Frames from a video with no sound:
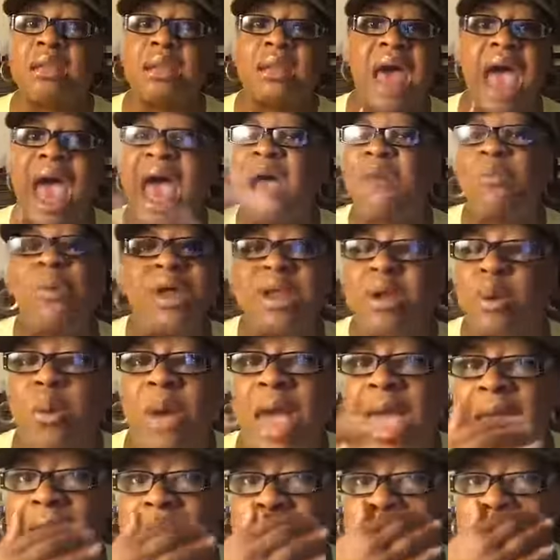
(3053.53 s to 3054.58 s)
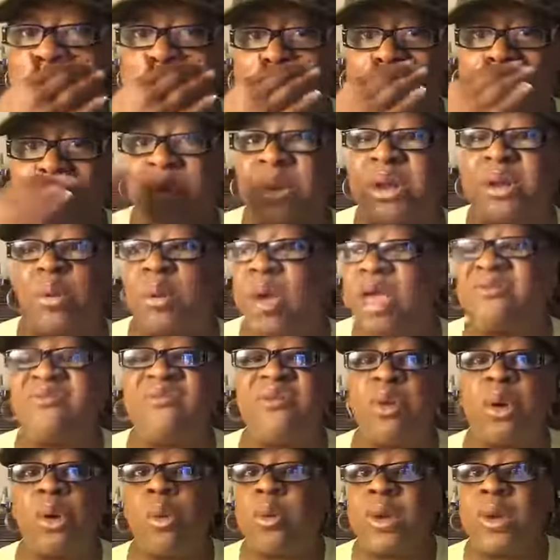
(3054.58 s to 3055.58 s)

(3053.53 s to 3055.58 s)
I went away. I went away for a